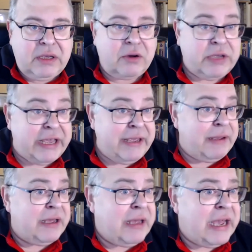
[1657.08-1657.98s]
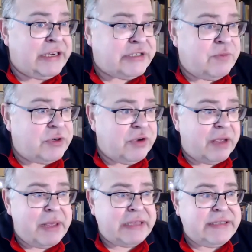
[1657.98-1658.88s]
Okay, I just want to
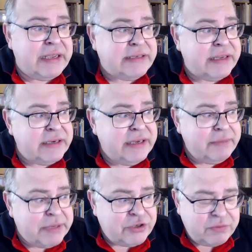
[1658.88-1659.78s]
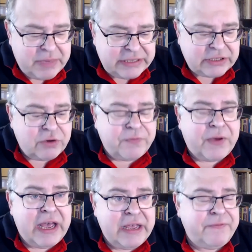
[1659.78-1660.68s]
comment that the method of
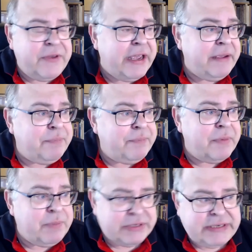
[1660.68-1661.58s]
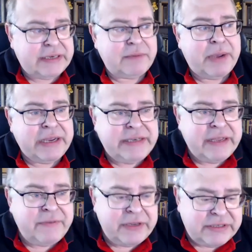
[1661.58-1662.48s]
IFA presented by
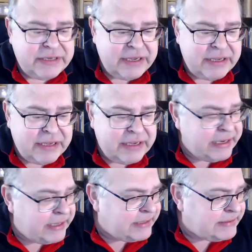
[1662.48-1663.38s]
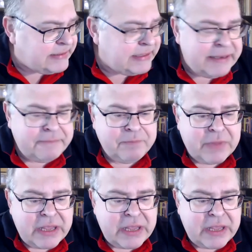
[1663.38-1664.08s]
David is a